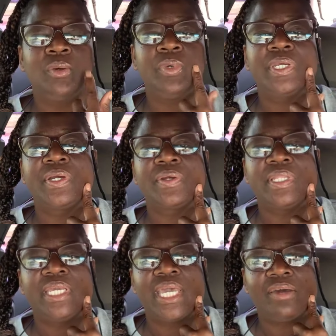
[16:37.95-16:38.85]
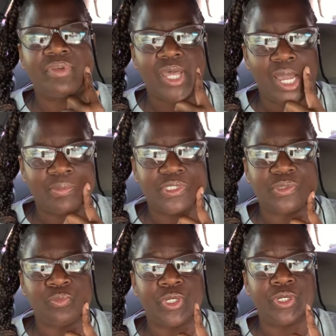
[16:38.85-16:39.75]
we currently have an
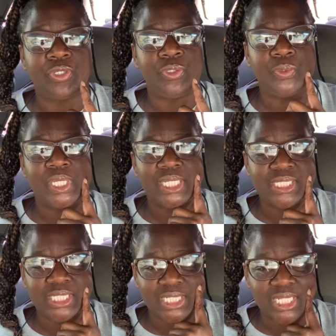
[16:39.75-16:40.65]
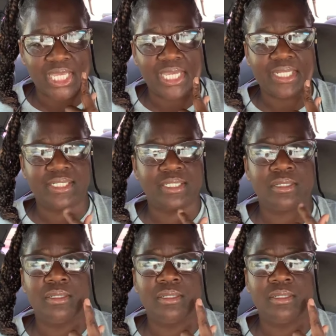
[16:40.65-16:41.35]
option where you can select,